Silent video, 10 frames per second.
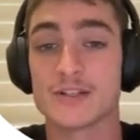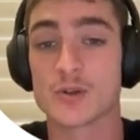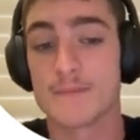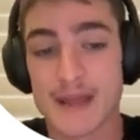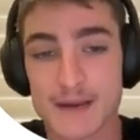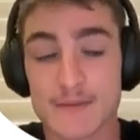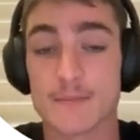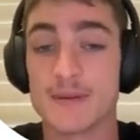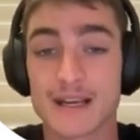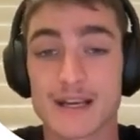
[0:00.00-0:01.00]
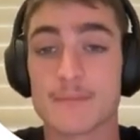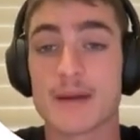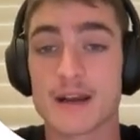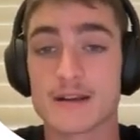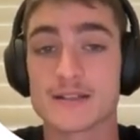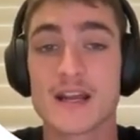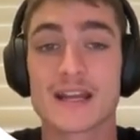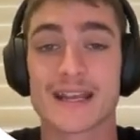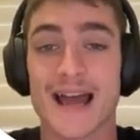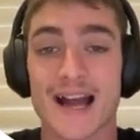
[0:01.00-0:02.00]
So the bigger competitors
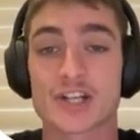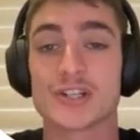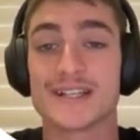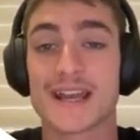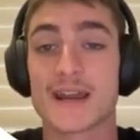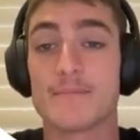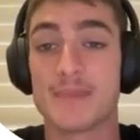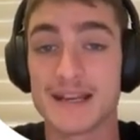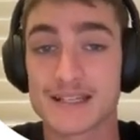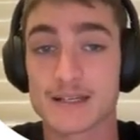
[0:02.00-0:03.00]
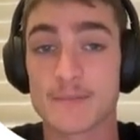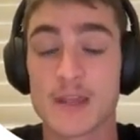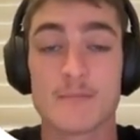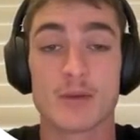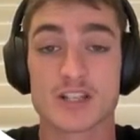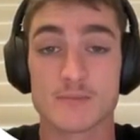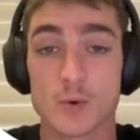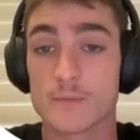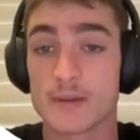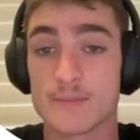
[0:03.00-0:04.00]
can actually get beaten by
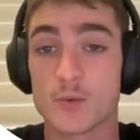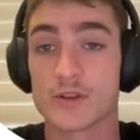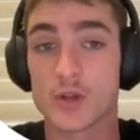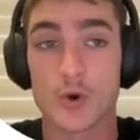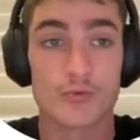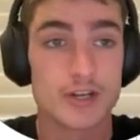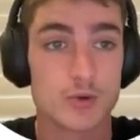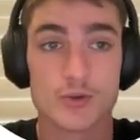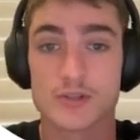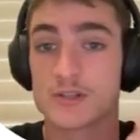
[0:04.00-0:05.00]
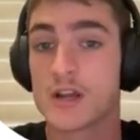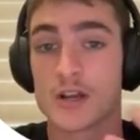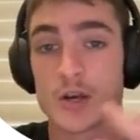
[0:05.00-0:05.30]
smaller people with no resources,